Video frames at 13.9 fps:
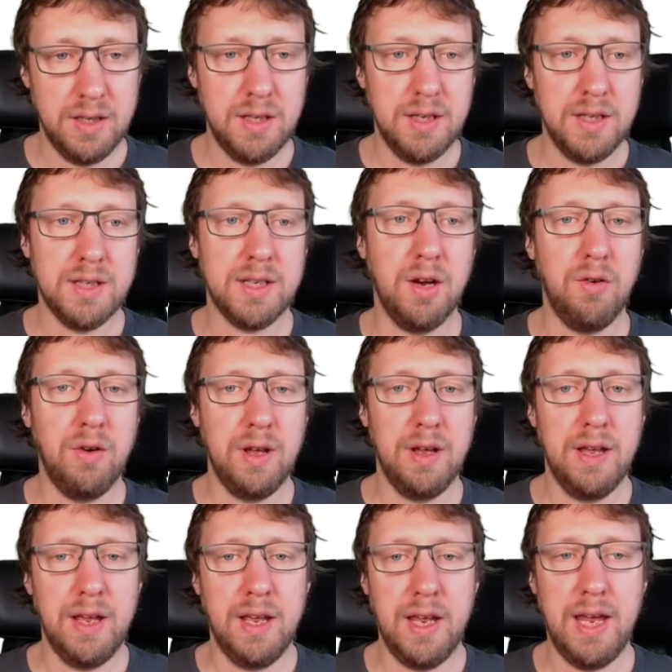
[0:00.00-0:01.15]
So
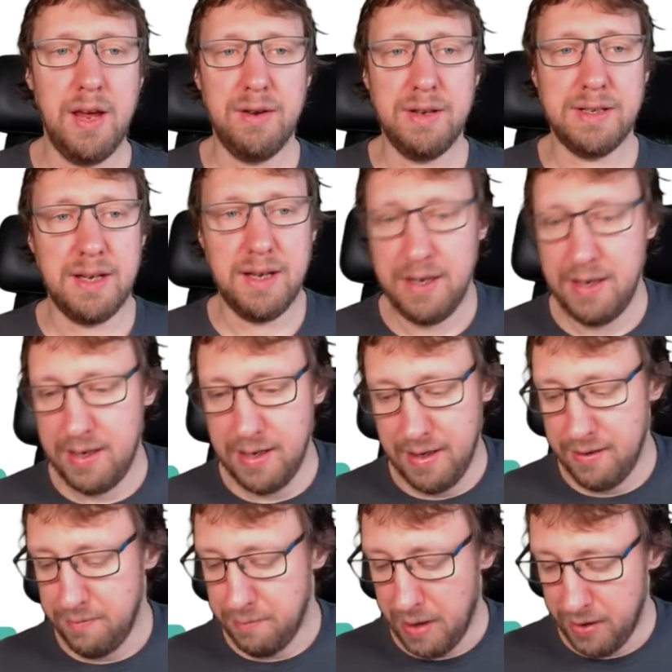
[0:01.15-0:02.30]
here is the
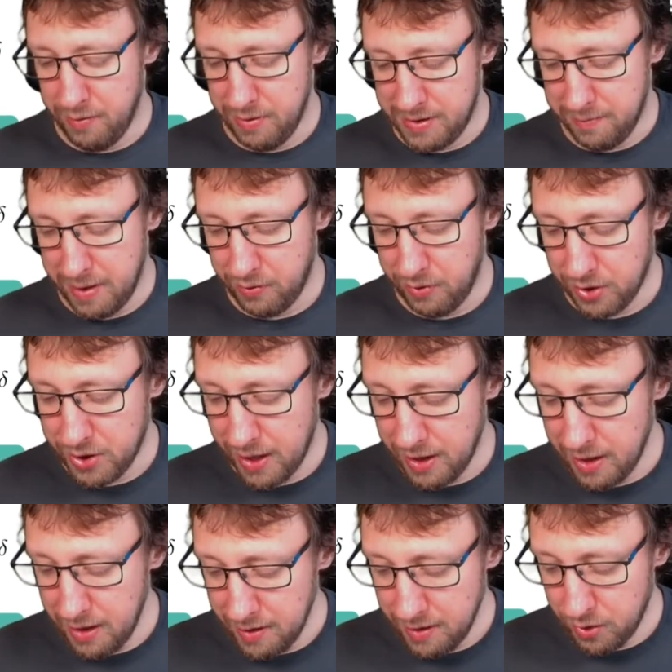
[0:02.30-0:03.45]
binary symmetric
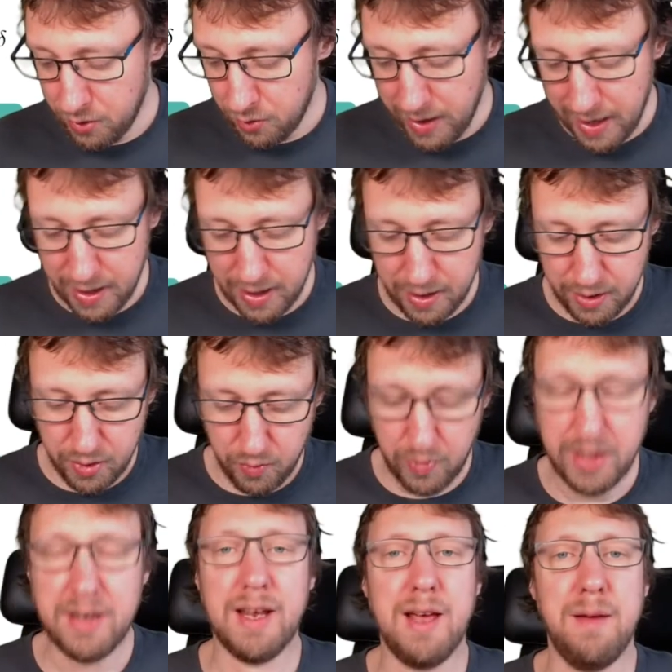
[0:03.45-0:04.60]
channel together with
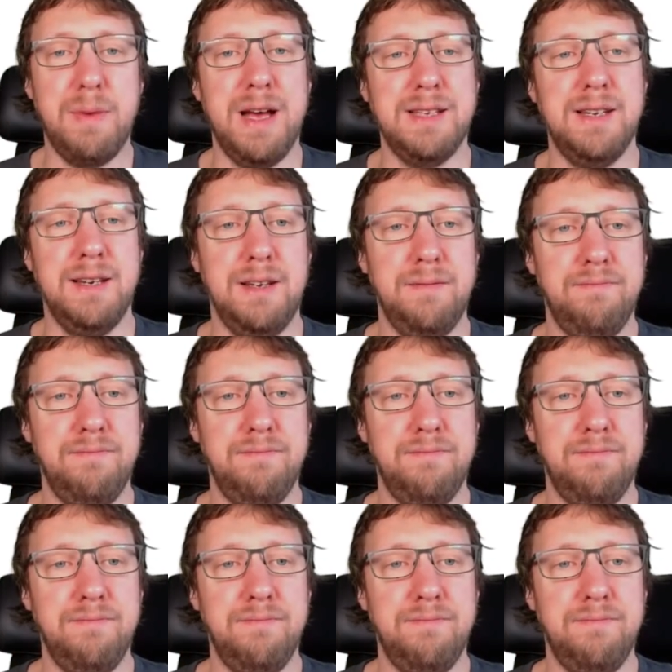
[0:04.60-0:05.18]
the capacity.